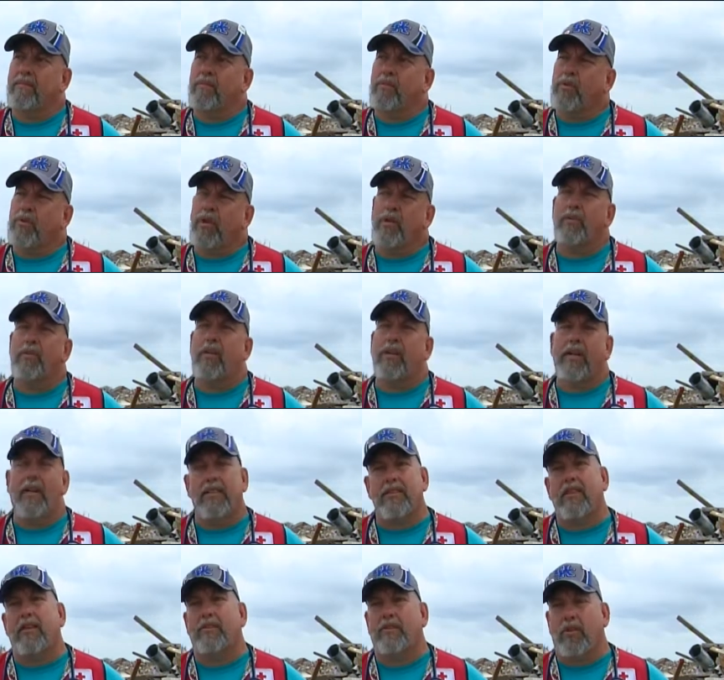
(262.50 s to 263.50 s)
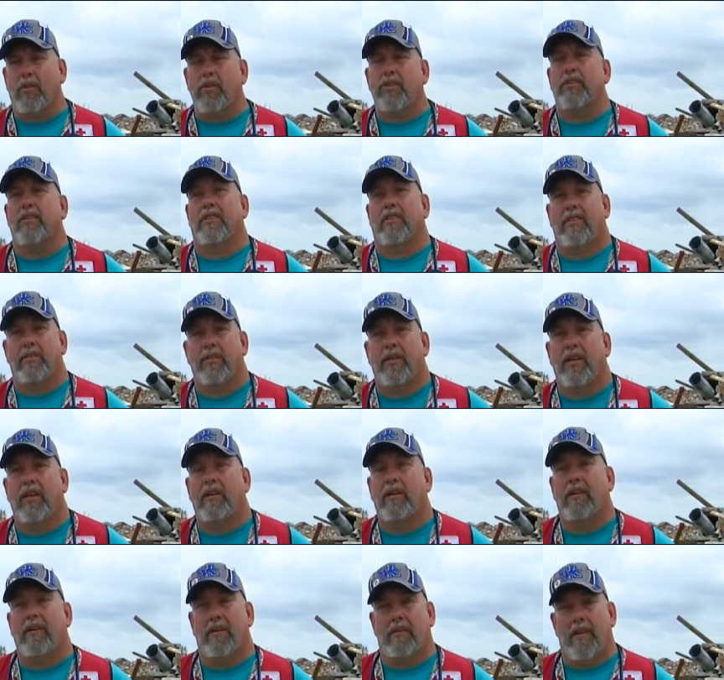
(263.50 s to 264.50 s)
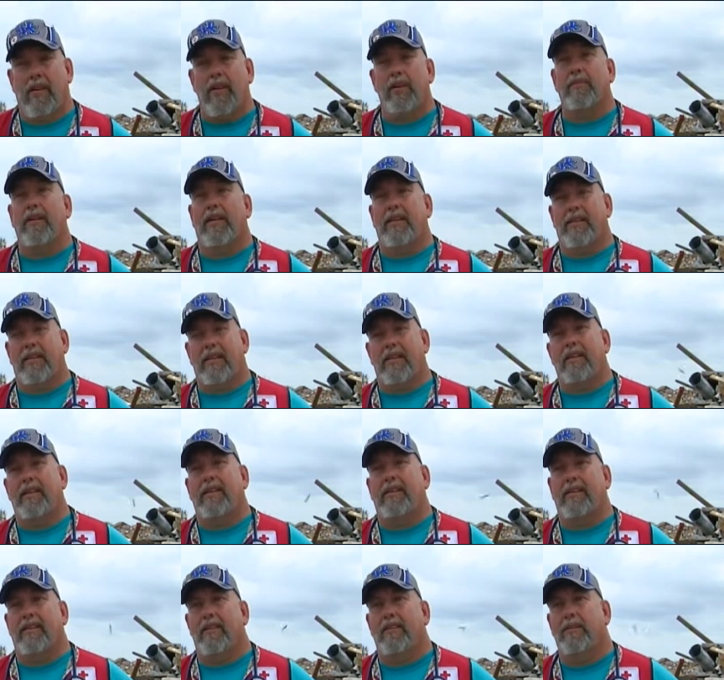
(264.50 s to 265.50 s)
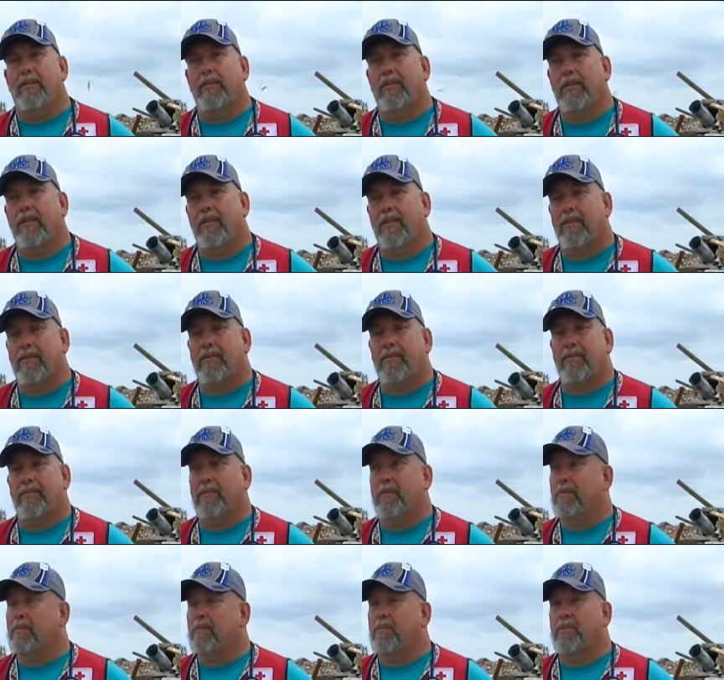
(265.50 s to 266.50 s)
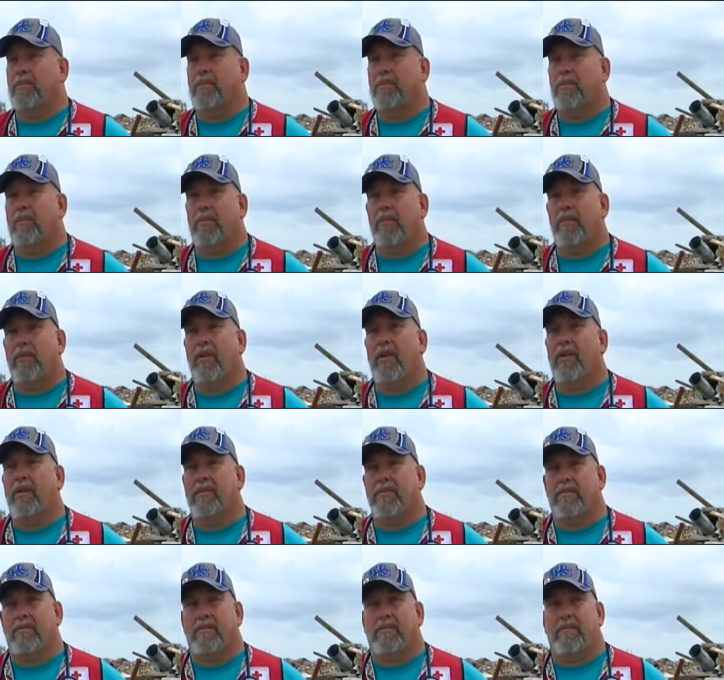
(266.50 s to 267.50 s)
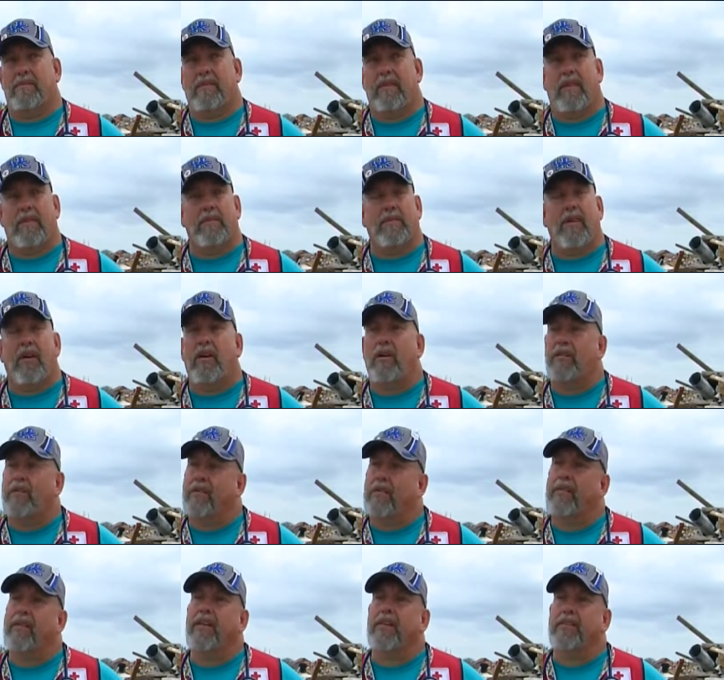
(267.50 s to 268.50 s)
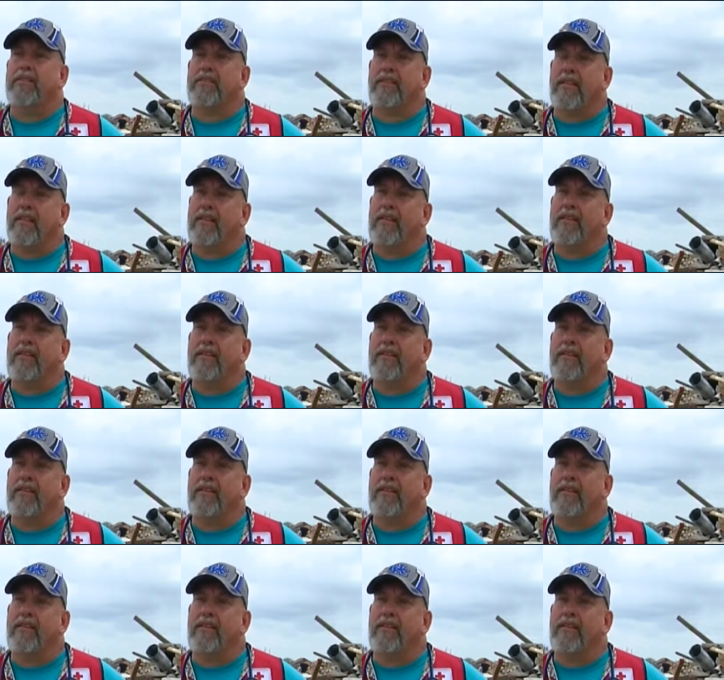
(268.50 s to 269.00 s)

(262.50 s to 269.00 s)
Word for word: we don't realize how fortunately we are day by day that we're not involved in things like